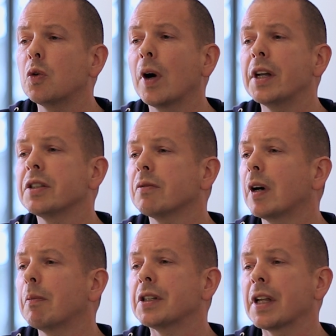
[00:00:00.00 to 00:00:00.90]
ways to
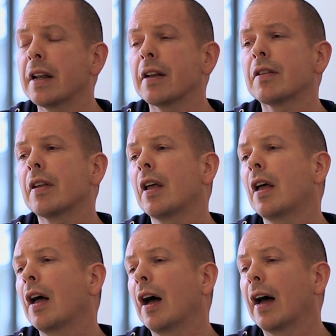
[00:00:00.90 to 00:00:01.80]
represent
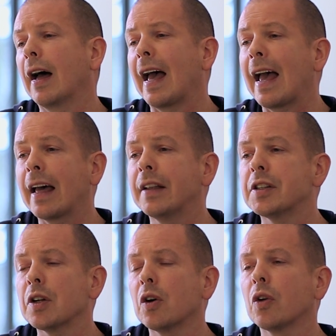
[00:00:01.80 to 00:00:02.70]

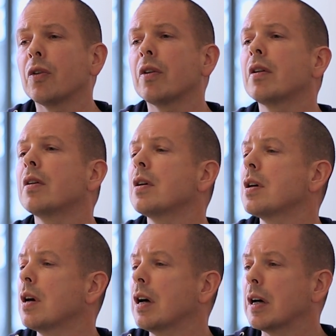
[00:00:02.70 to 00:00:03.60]
hands-on,
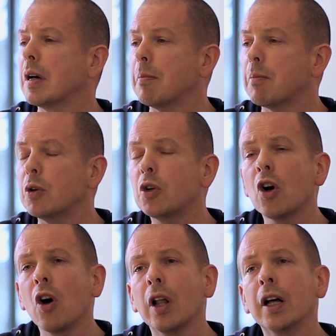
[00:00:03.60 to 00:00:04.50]
blue
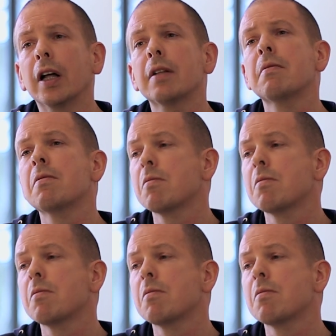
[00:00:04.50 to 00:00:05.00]
collar,